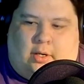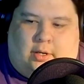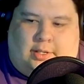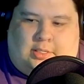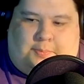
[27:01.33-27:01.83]

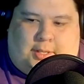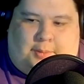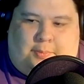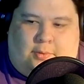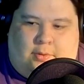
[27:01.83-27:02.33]
are as a
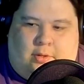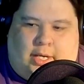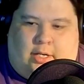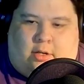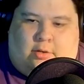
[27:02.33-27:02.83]
people
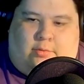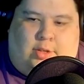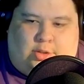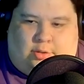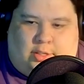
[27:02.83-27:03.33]
and our
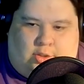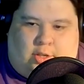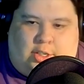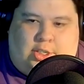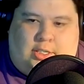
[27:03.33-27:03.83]
original
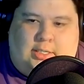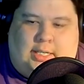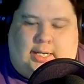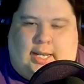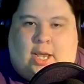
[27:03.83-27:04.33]
instructions
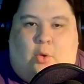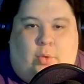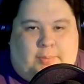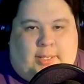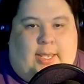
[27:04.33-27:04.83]
and how
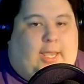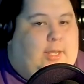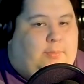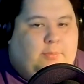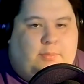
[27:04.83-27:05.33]
we
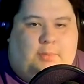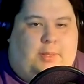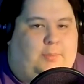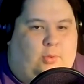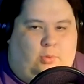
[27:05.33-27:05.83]
became the
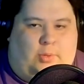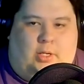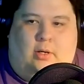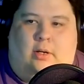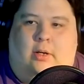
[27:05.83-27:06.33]
people who we
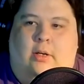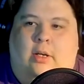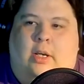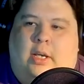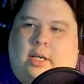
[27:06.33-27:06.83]
are,
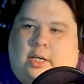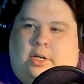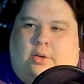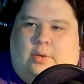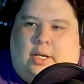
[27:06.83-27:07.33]
you
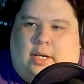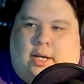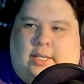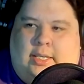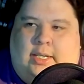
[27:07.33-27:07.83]
know,
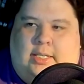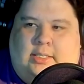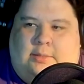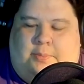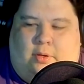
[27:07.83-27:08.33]
I think it's
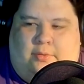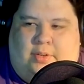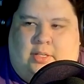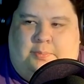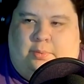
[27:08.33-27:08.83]
the
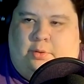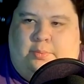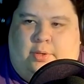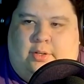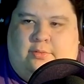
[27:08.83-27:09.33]
perfect
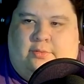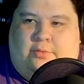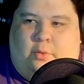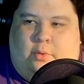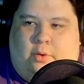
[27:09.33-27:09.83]
blueprint
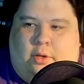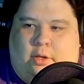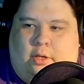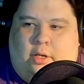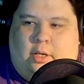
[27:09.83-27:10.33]
for